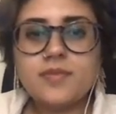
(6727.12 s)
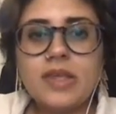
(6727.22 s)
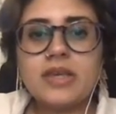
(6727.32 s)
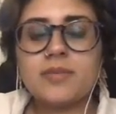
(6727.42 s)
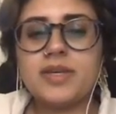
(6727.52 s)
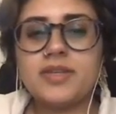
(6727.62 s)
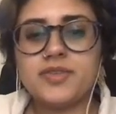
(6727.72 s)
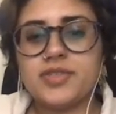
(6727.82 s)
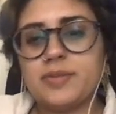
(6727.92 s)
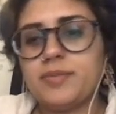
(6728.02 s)
It could be in
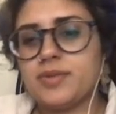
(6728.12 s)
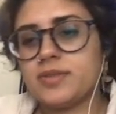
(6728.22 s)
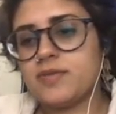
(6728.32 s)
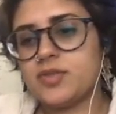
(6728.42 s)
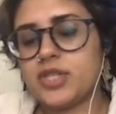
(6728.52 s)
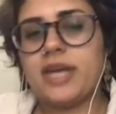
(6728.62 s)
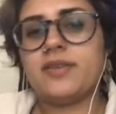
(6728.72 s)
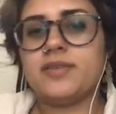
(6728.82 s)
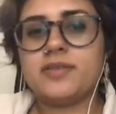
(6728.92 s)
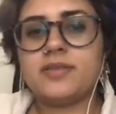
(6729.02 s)
your dimples of the
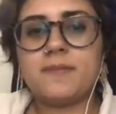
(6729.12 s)
shadows.